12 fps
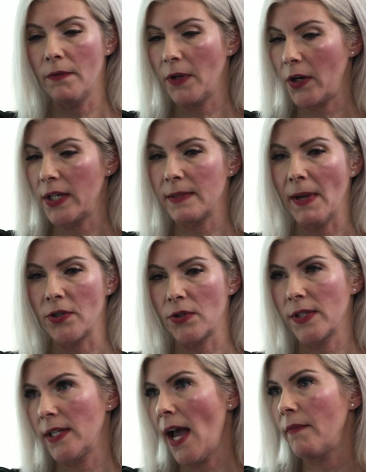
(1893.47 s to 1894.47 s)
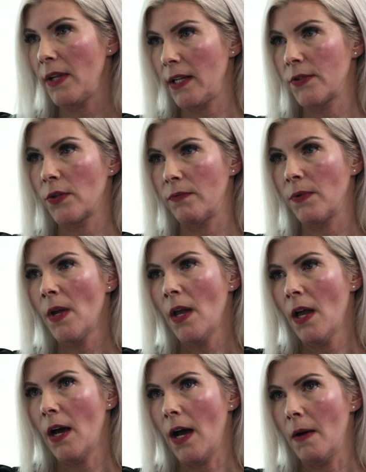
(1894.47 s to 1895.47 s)
the various measures, and having sort
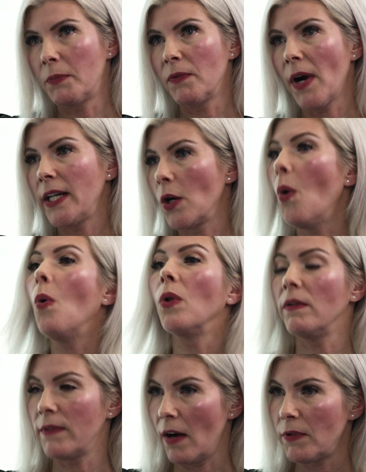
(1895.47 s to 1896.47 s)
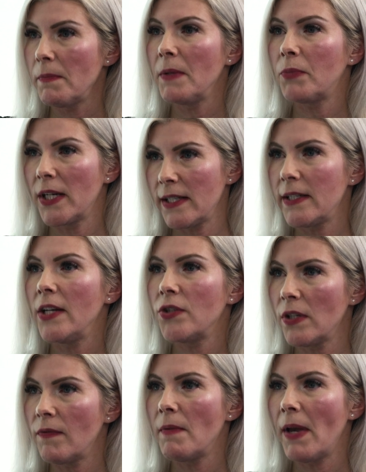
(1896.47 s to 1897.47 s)
of providing a whole of government
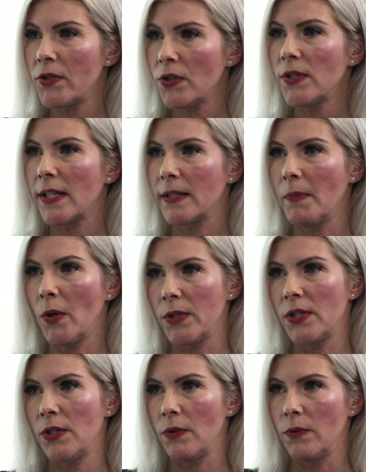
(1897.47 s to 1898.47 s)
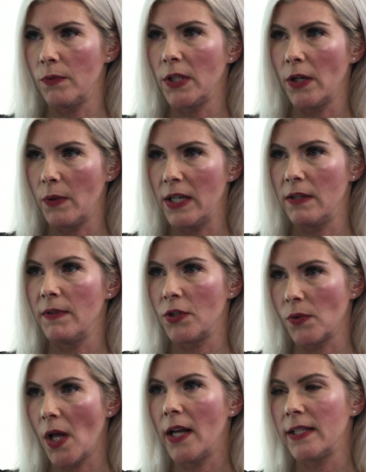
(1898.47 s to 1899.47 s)
presentation of the measures as opposed to
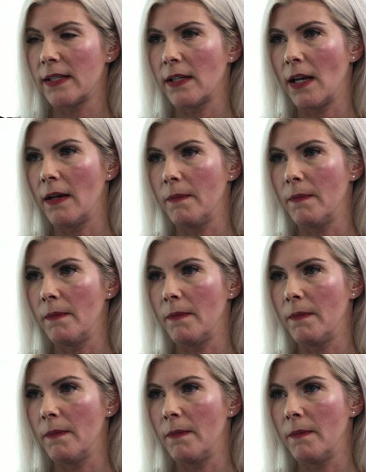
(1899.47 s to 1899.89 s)
individualized